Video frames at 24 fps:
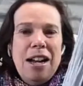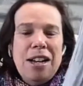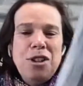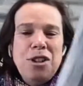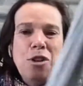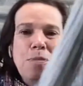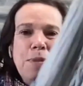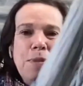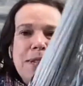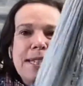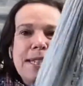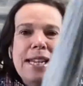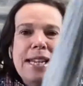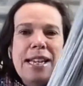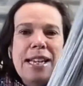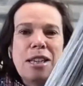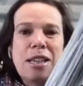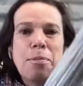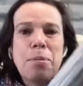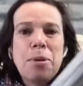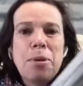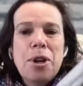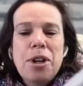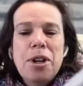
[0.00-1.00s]
you'll be seeing
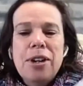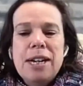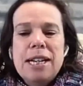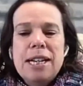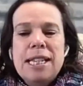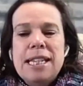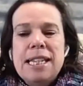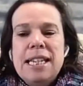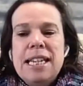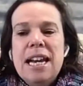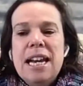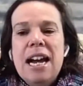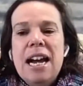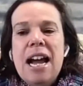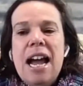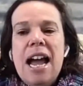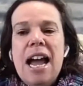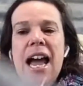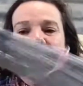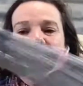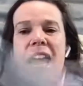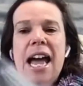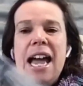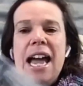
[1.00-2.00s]
the progress here.
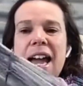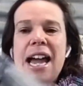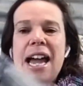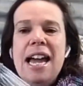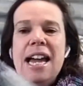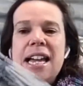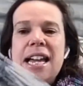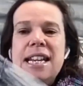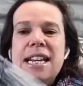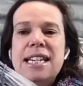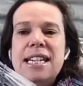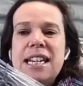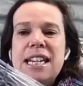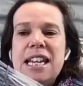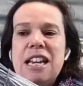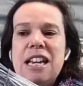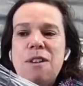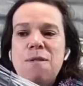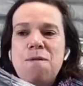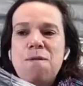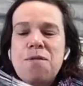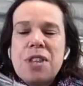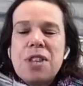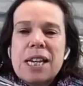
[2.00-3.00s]
And
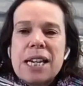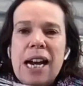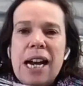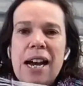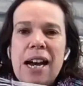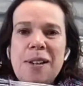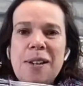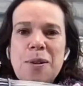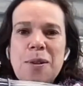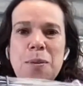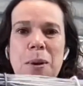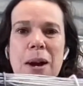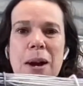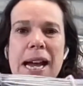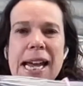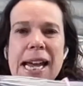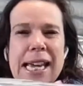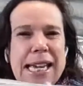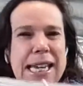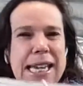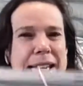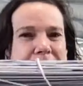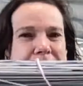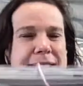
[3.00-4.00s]
if the
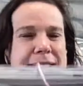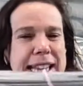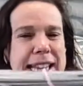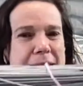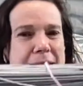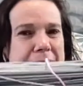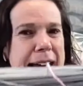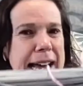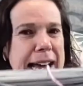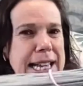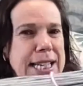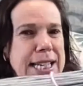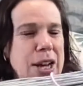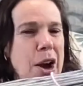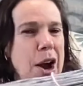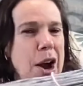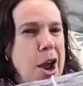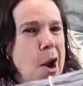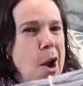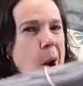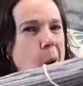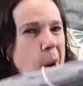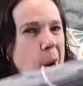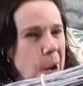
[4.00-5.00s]
colorway is as
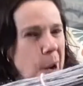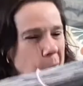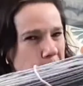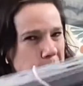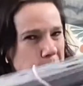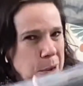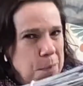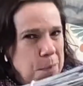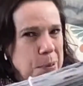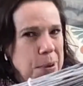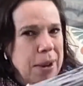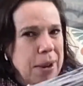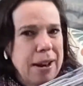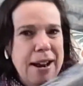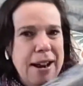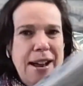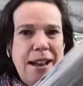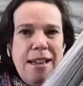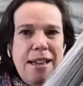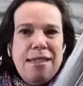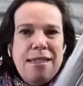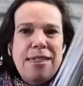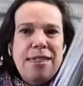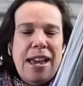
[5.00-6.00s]
I hope,
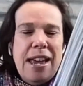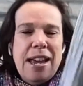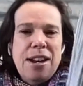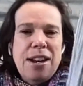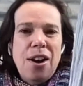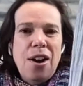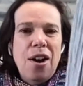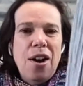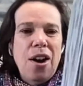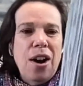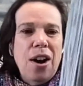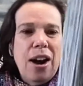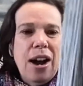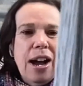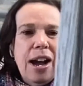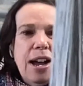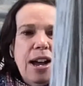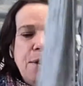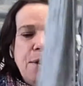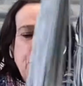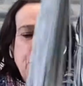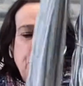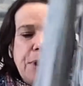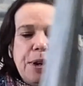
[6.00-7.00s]
then
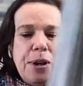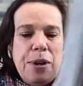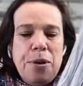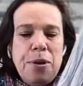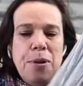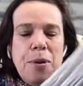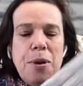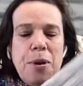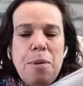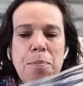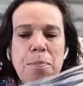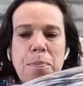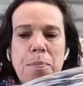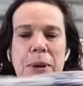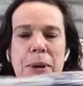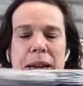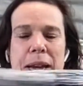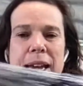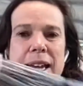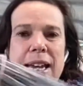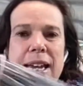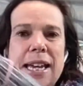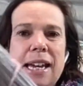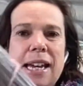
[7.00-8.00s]
I will
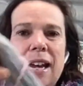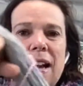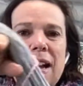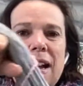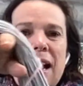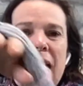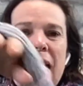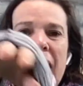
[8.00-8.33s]
be